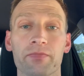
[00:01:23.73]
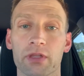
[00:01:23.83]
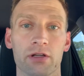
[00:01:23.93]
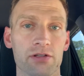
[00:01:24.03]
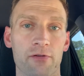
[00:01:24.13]

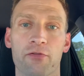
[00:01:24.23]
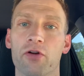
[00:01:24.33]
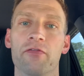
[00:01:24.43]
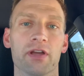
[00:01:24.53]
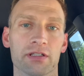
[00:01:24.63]
here's our
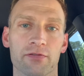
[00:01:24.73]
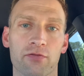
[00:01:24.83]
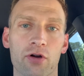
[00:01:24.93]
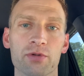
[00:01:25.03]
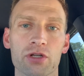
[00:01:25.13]
4 phases of
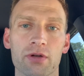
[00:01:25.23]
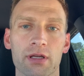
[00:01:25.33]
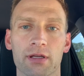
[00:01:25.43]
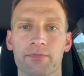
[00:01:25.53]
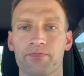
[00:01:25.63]
form
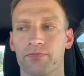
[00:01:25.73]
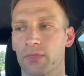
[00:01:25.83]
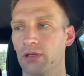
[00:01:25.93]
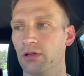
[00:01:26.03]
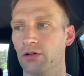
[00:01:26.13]
shooting.
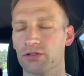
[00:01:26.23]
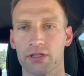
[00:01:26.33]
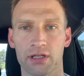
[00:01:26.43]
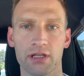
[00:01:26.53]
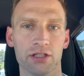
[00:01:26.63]
Here's
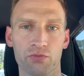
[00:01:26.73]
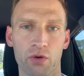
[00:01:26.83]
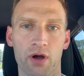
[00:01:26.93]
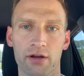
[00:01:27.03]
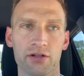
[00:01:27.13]
the keys that
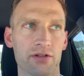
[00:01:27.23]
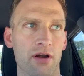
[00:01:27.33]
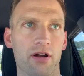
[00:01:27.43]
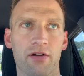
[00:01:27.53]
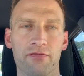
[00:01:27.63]
we want. Here's
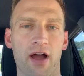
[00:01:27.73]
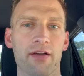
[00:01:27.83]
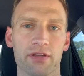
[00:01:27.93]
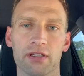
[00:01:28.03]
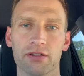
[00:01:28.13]
our
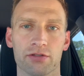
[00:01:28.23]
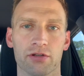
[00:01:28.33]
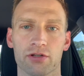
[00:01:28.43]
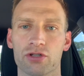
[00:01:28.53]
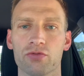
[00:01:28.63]
5 keys
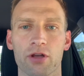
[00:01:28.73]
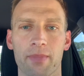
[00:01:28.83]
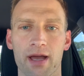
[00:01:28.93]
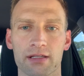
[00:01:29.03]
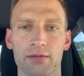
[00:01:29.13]
to shooting the
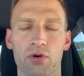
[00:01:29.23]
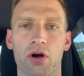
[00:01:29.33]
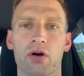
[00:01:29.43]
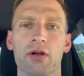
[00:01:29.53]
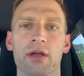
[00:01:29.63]

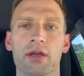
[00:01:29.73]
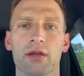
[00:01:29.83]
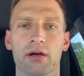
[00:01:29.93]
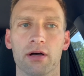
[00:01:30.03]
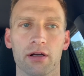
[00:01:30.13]
basketball.
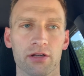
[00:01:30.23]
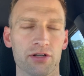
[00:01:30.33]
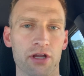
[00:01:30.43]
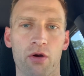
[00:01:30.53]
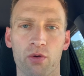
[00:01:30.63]

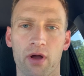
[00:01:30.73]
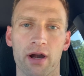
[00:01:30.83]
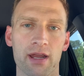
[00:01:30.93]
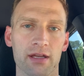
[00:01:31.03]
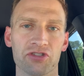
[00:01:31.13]
Here's how we want
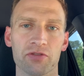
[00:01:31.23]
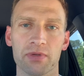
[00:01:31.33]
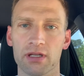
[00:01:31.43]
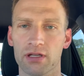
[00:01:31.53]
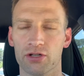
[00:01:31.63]
our hands to
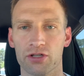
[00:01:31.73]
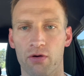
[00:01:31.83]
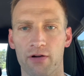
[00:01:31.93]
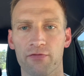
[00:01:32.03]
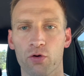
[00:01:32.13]
be. Here's
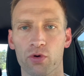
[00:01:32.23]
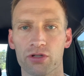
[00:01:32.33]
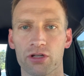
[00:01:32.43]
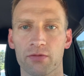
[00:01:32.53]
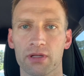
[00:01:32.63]
how our
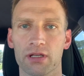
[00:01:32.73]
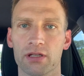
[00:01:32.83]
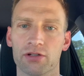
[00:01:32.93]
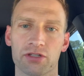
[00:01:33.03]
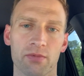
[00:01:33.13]
footwork's going to
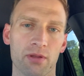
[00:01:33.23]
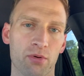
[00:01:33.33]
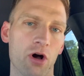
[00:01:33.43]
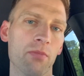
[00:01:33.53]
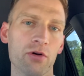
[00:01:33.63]
be. Here's some of the
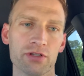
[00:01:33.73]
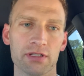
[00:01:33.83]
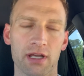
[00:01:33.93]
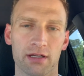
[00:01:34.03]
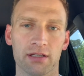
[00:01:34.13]
ball
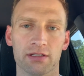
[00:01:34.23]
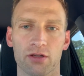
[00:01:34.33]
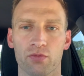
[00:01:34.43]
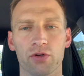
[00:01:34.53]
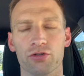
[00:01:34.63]
motion techniques
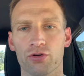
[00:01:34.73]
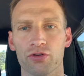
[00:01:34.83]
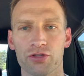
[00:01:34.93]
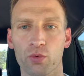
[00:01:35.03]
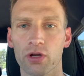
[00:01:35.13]
and
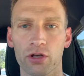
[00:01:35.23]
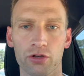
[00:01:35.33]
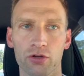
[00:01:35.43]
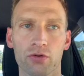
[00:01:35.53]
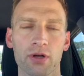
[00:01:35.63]
drills that we're going to
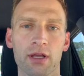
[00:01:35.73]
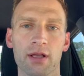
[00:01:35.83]
do.